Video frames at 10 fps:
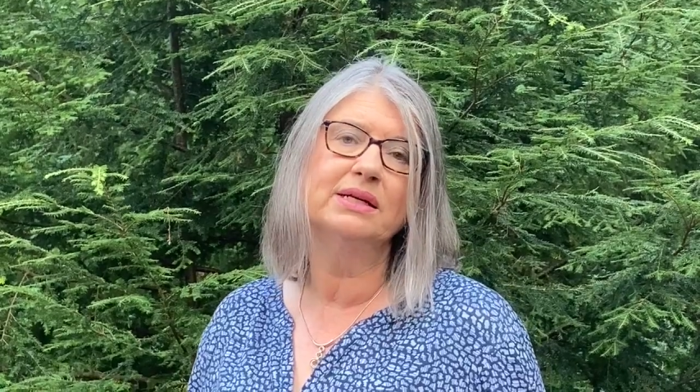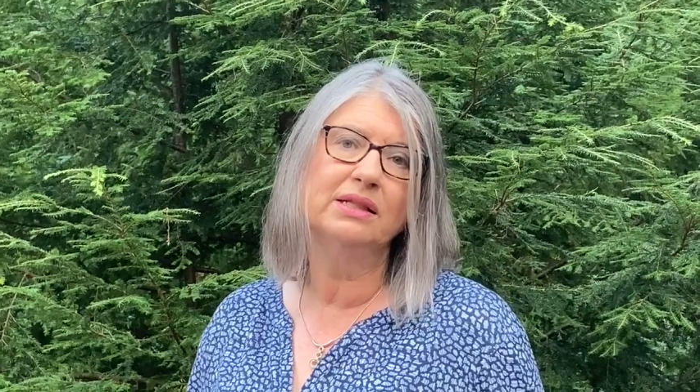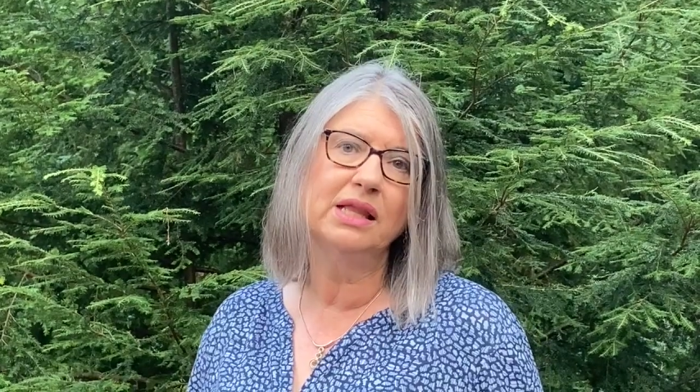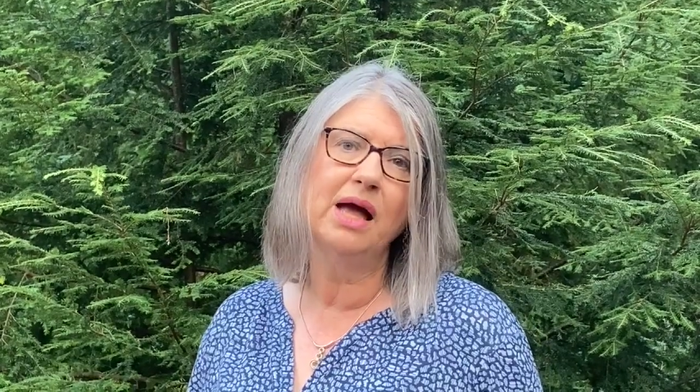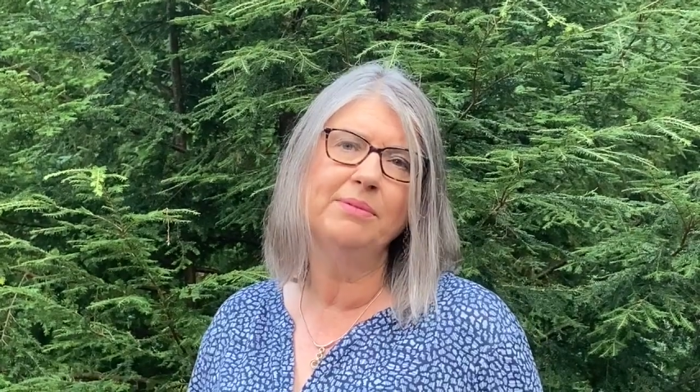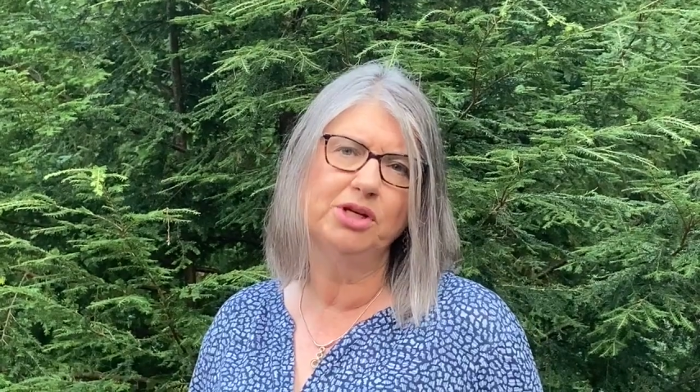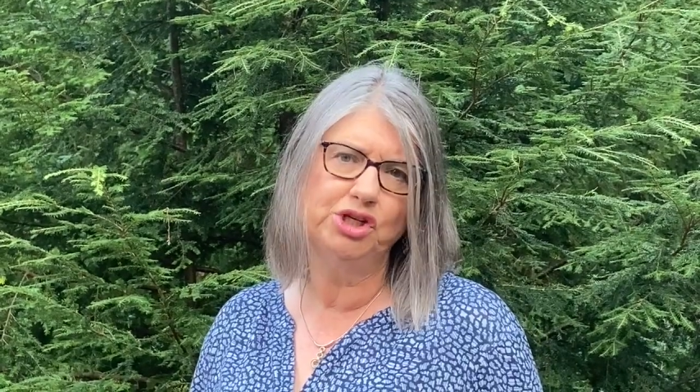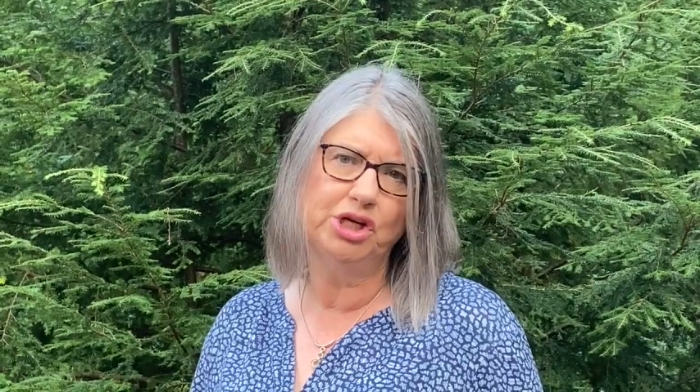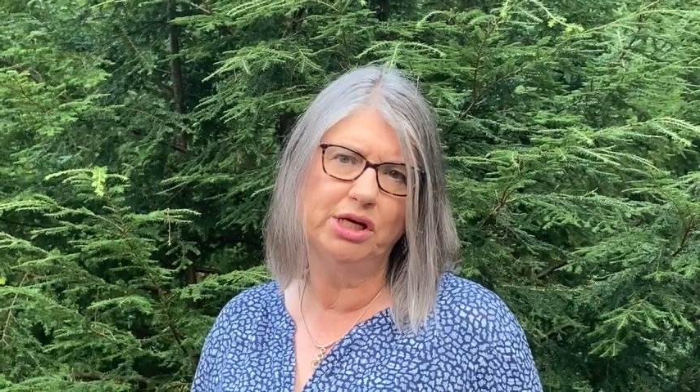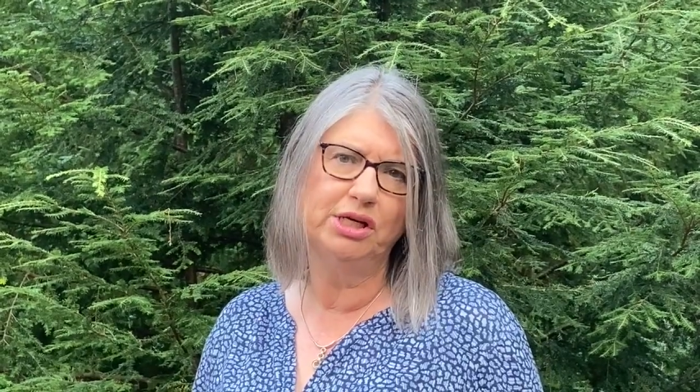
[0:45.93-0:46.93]
climate
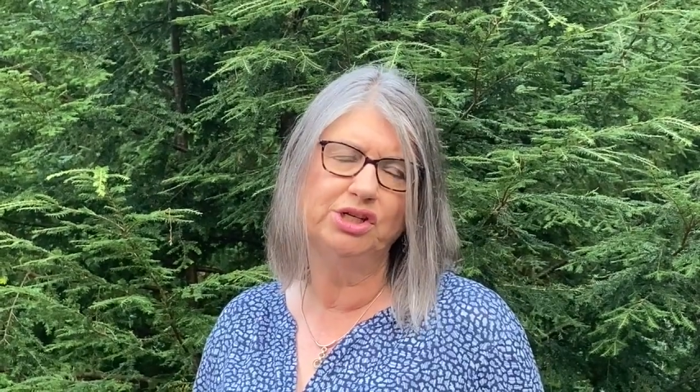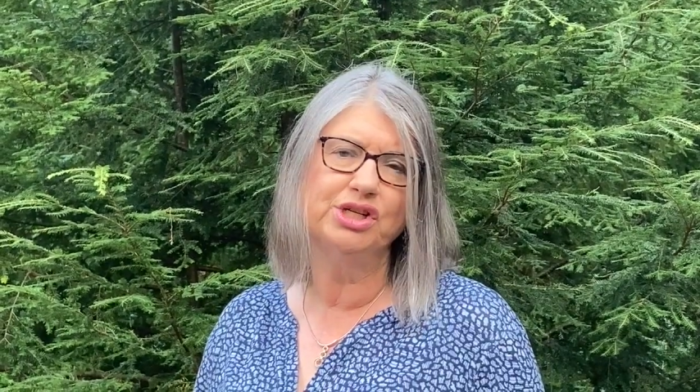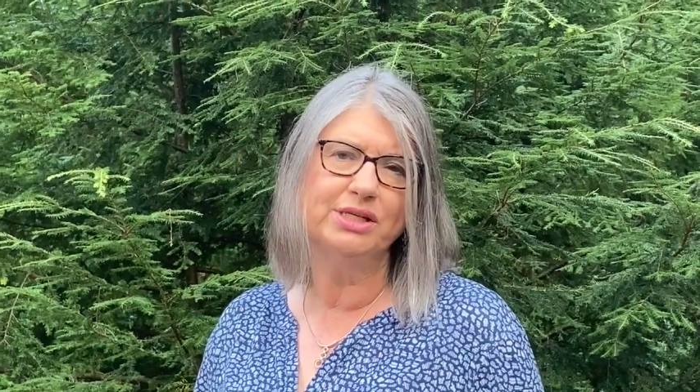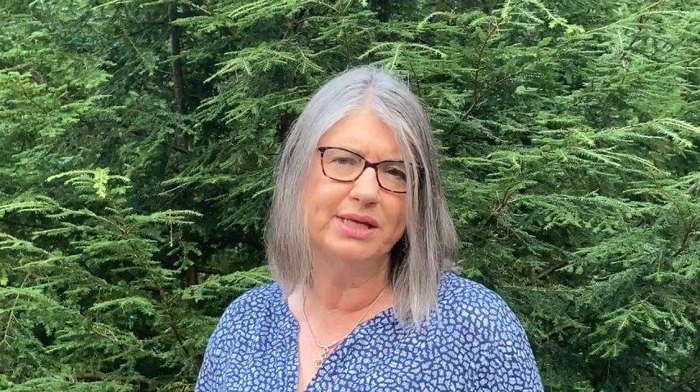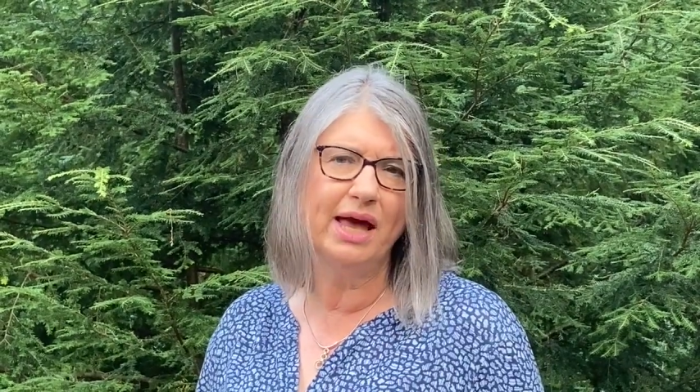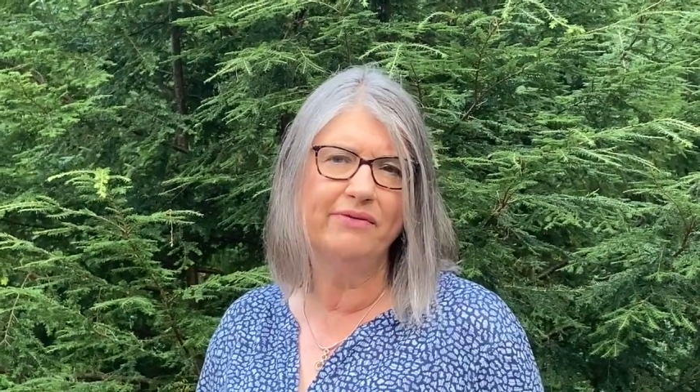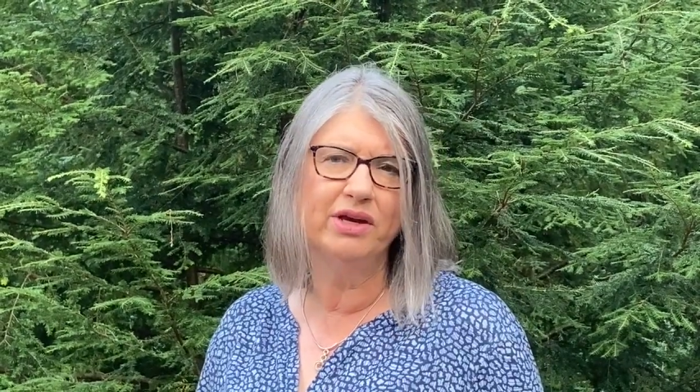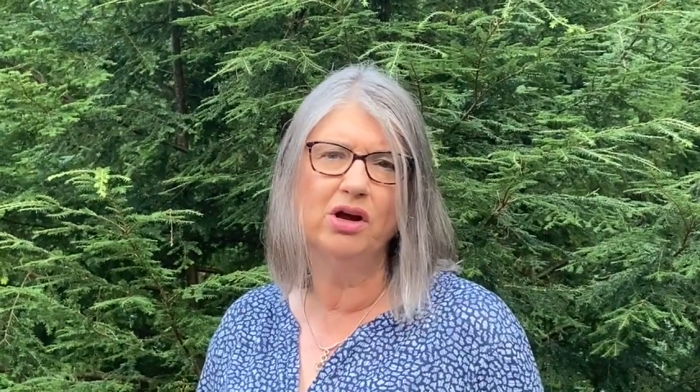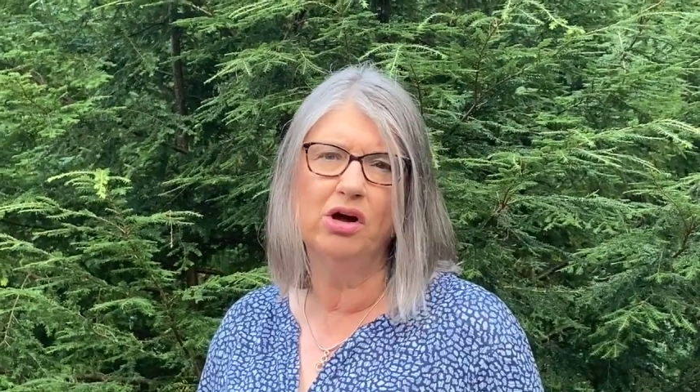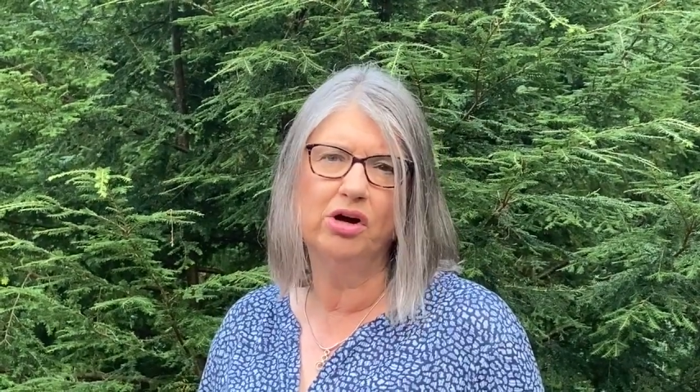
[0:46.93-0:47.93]
change is having
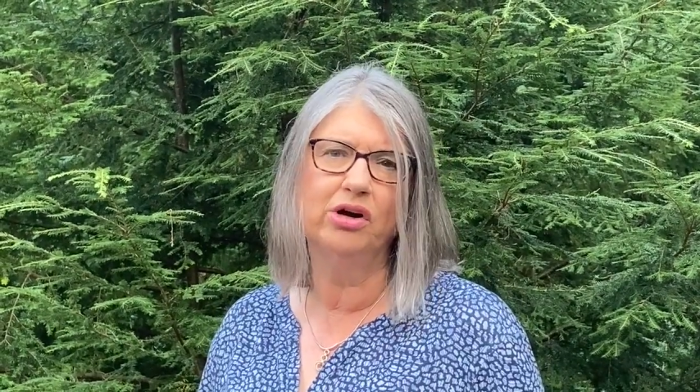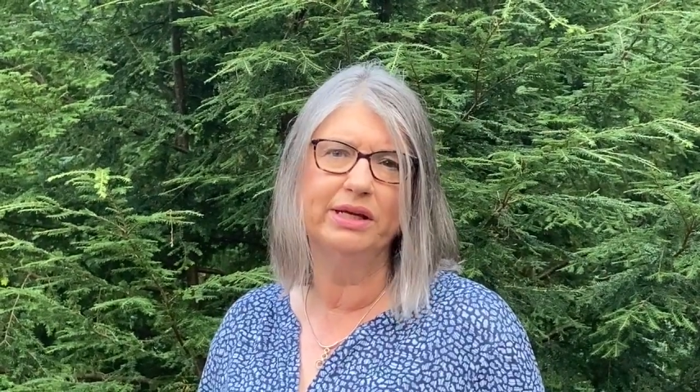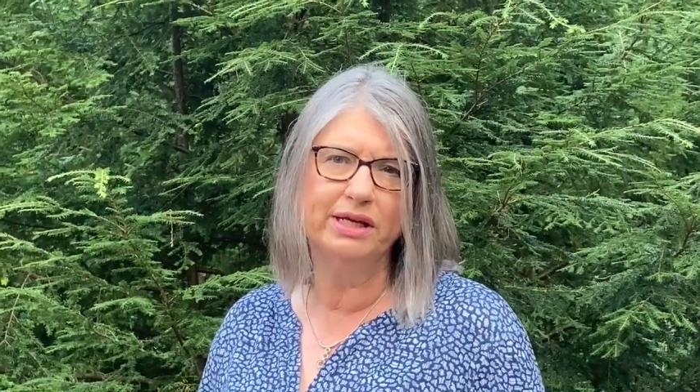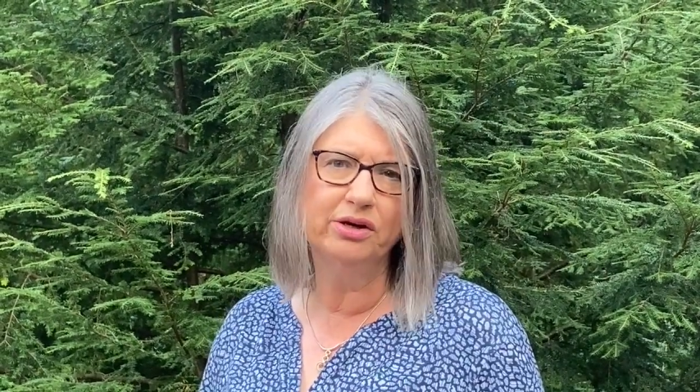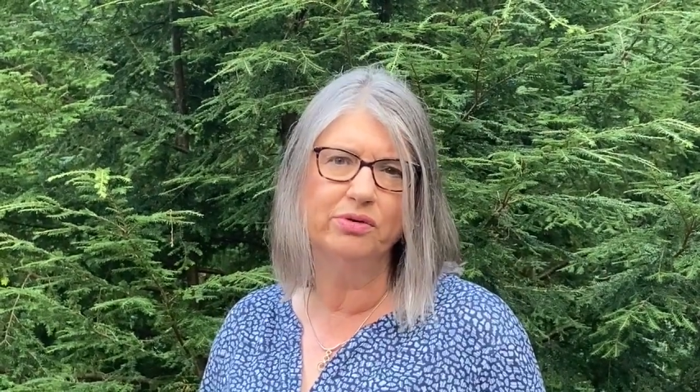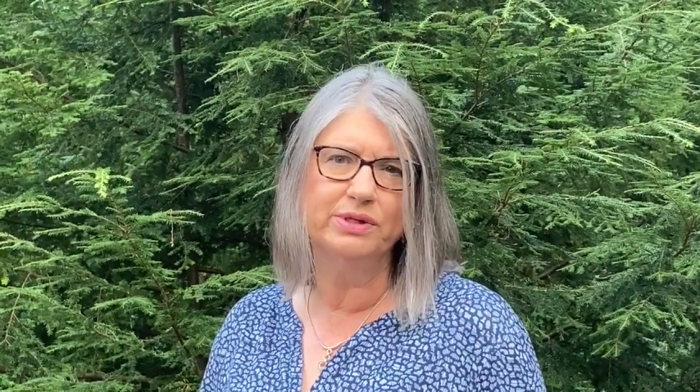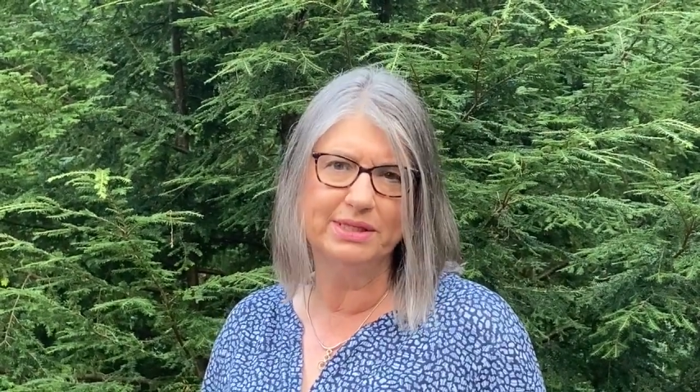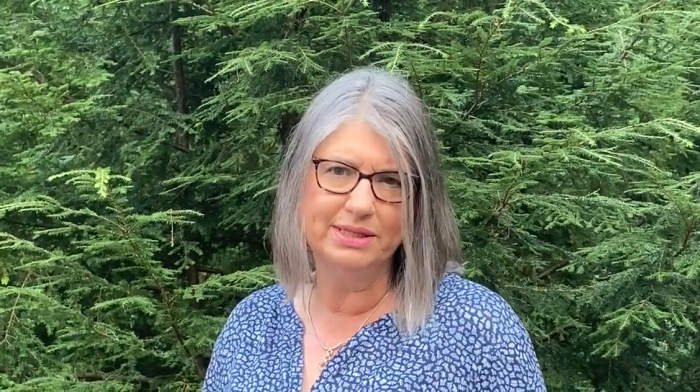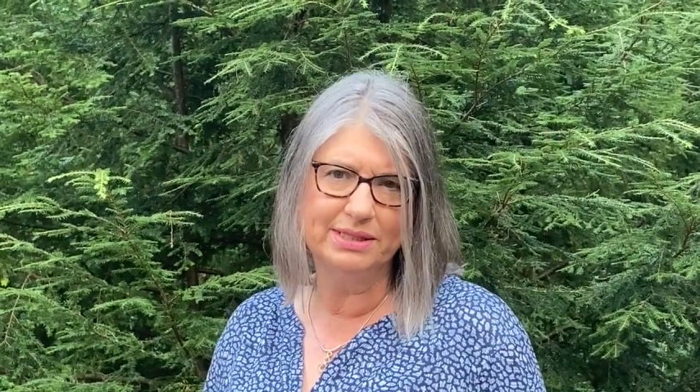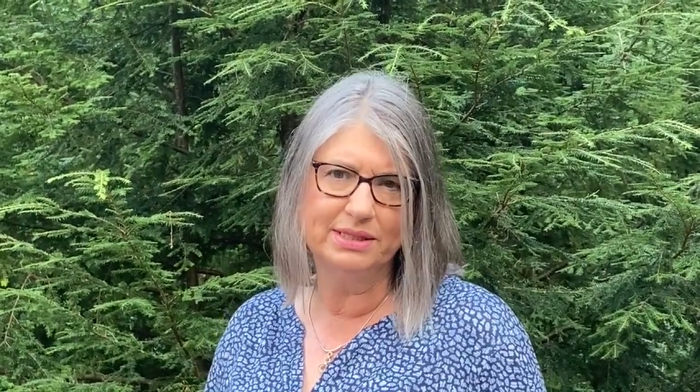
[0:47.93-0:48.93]
on our
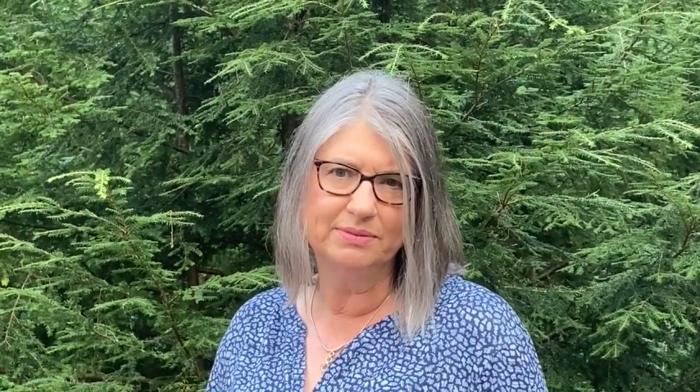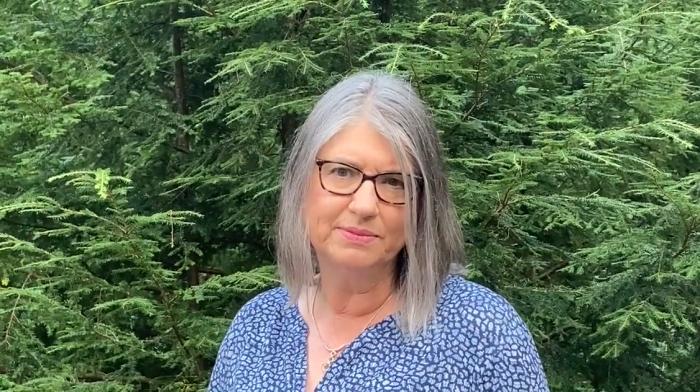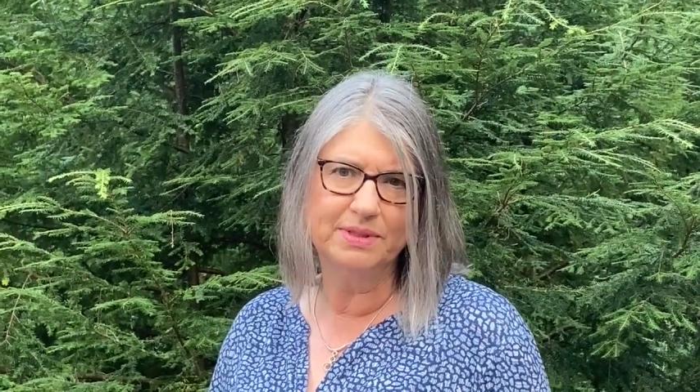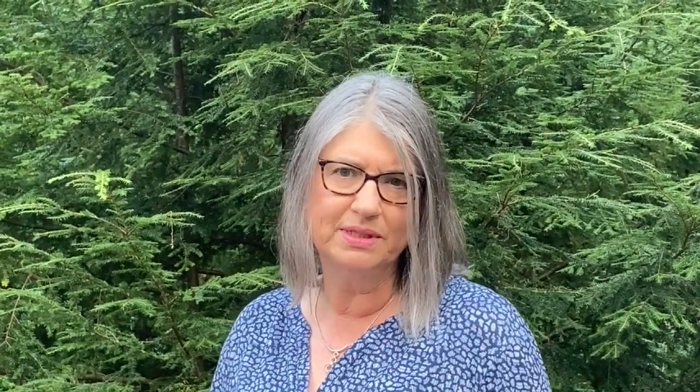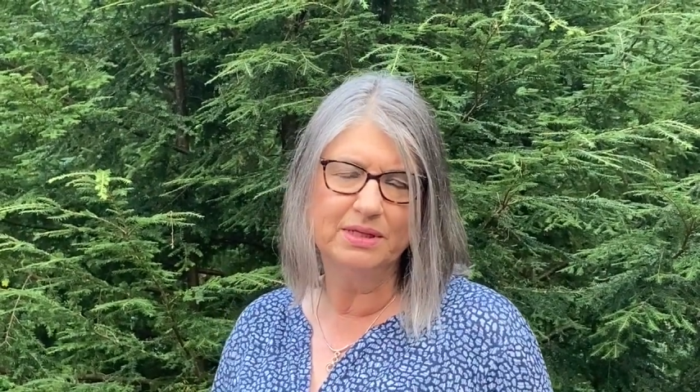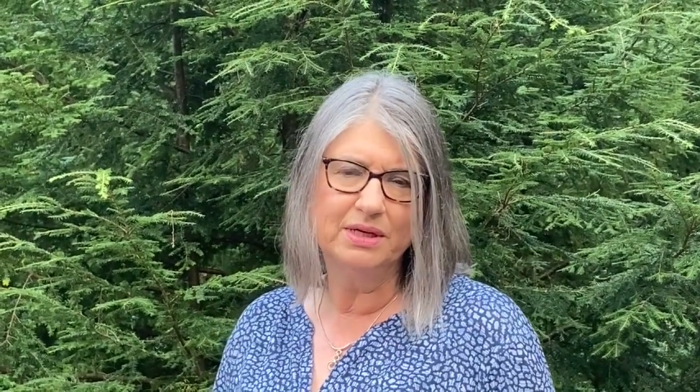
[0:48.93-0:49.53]
ecosystems.